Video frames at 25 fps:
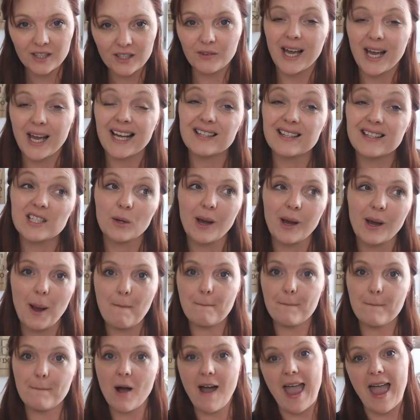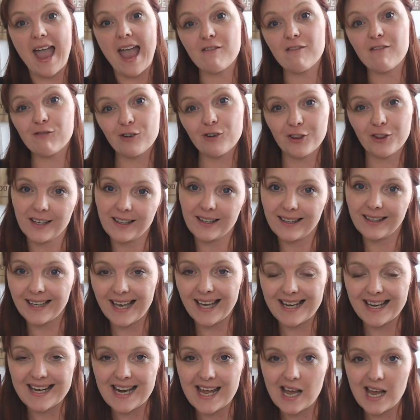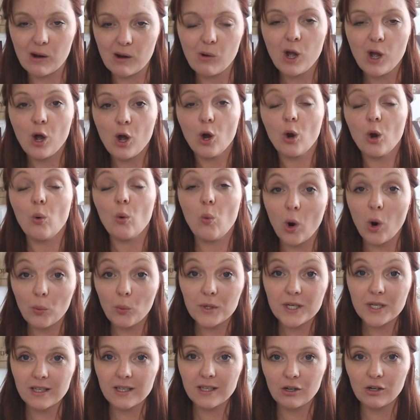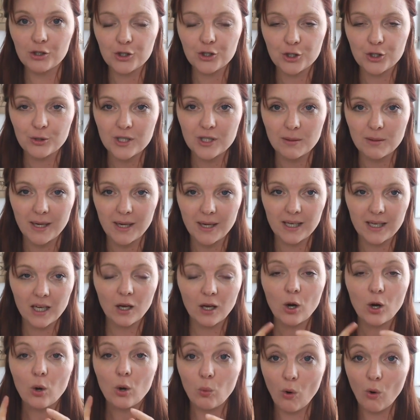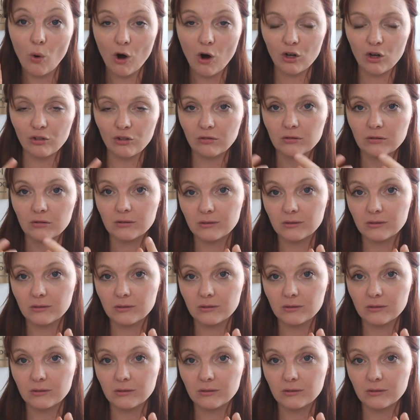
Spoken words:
If you had to go out and buy everything again now, what would it cost you to make one